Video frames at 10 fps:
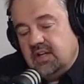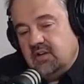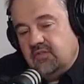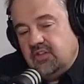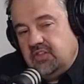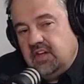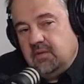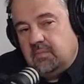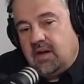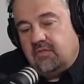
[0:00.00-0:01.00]
and if you think
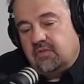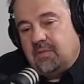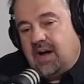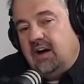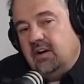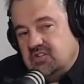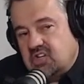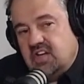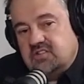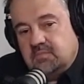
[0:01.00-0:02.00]
about from a higher
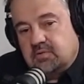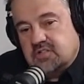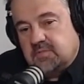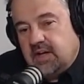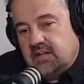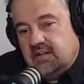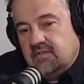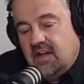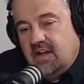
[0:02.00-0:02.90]
education perspective,